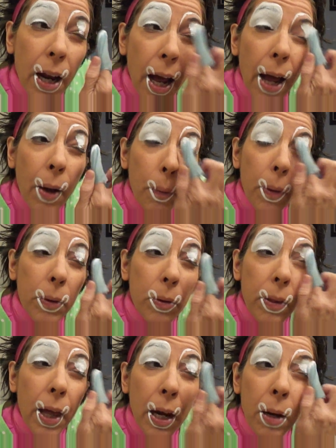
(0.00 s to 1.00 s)
I will do
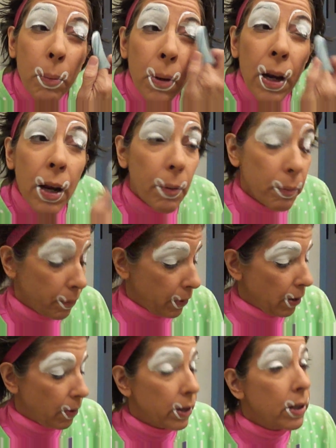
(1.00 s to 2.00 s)
that in a minute.
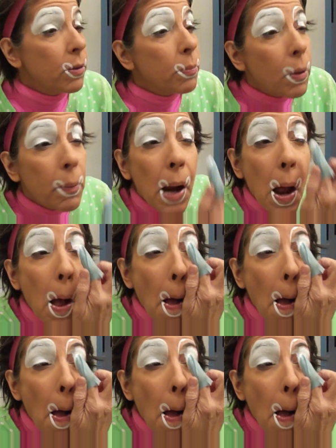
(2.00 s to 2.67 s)
Not right this moment.